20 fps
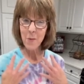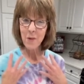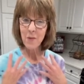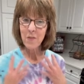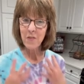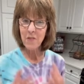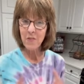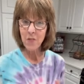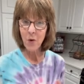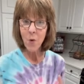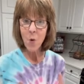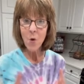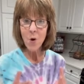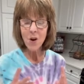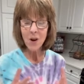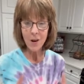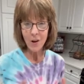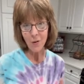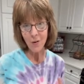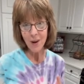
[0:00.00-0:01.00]
with four
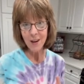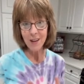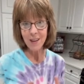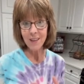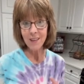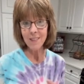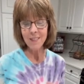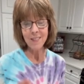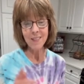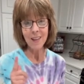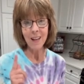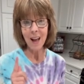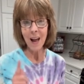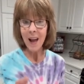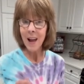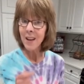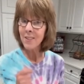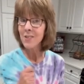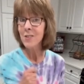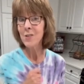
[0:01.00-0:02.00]
ingredients that
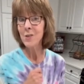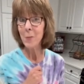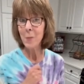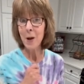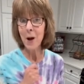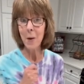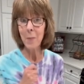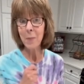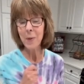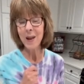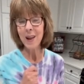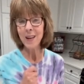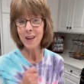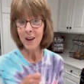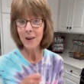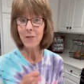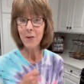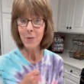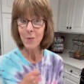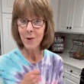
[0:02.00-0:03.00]
I just about bet
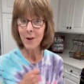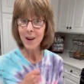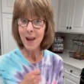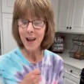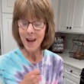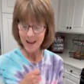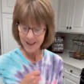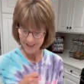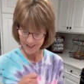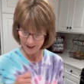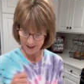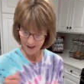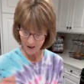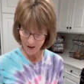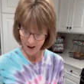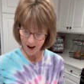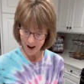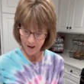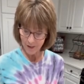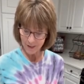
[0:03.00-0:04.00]
everyone has in their
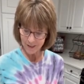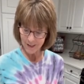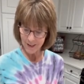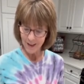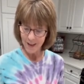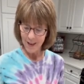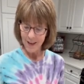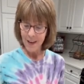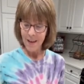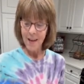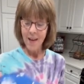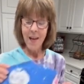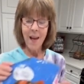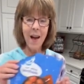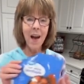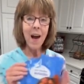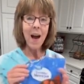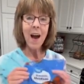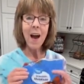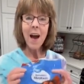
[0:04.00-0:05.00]
house.
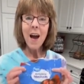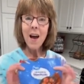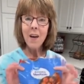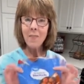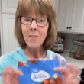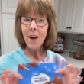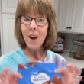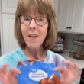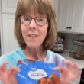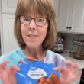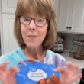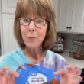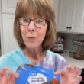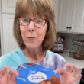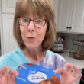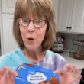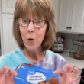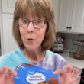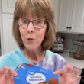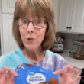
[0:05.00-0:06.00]
I have got some
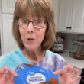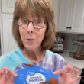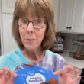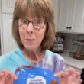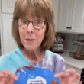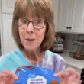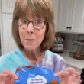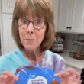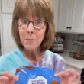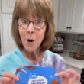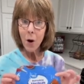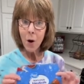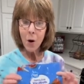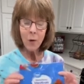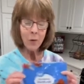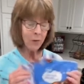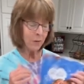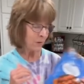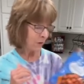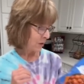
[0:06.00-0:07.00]
frozen
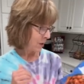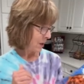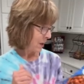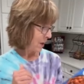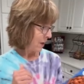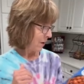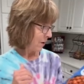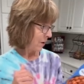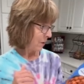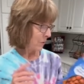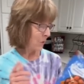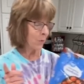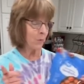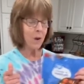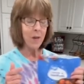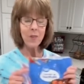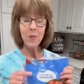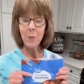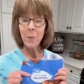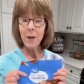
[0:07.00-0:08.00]
meatballs. Um, the
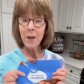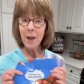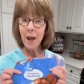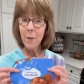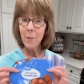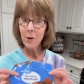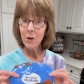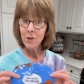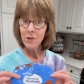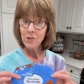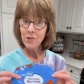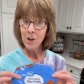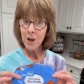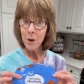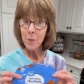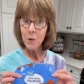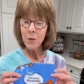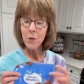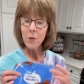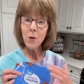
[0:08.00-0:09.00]
recipe I'm gonna share
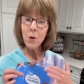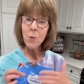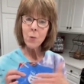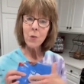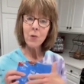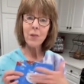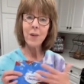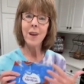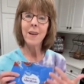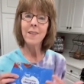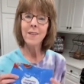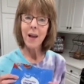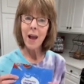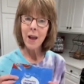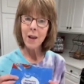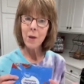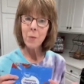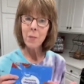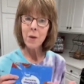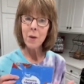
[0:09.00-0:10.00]
with you will say
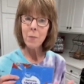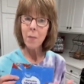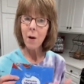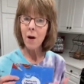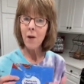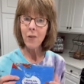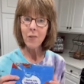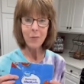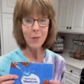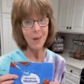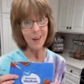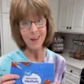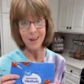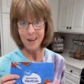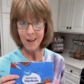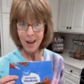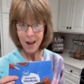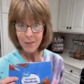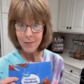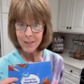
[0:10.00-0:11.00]
Italian meatballs. I
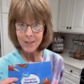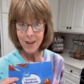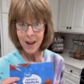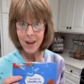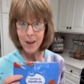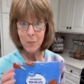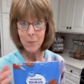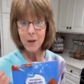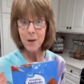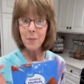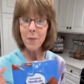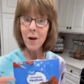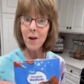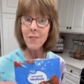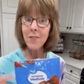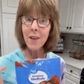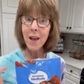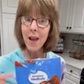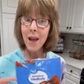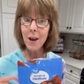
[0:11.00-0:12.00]
didn't have Italian
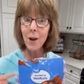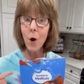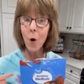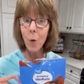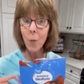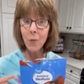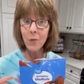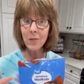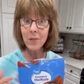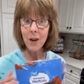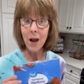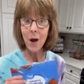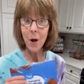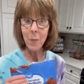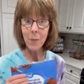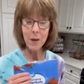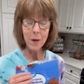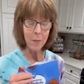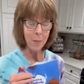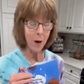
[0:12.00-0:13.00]
meatballs, I had home-style
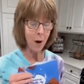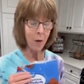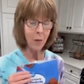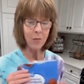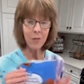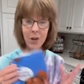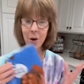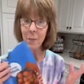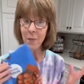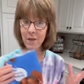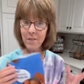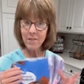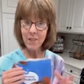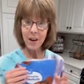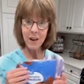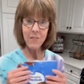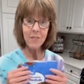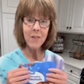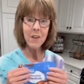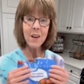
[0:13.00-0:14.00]
meatballs. They're my
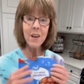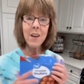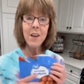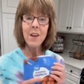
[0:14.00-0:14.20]
favorite,